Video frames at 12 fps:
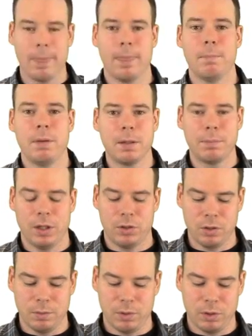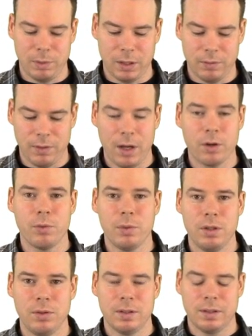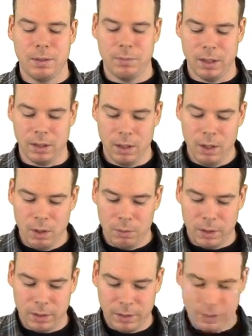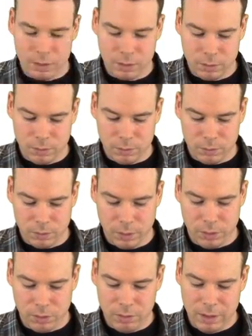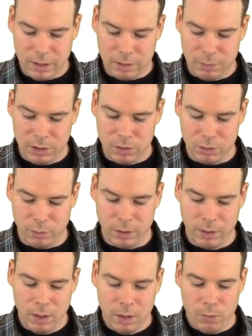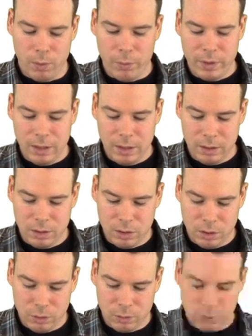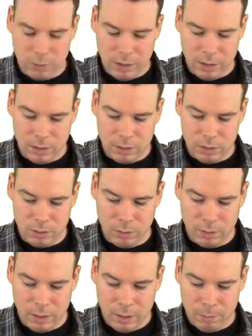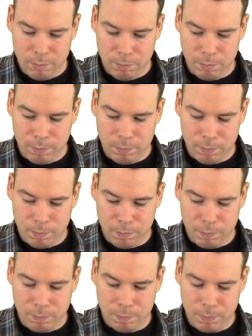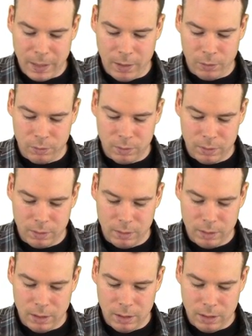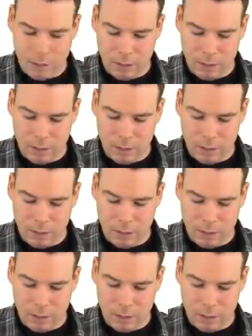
the big picture perspective. How can we do the same thing? Well, let's look through the exponential one. What we needed to do is we needed to bound the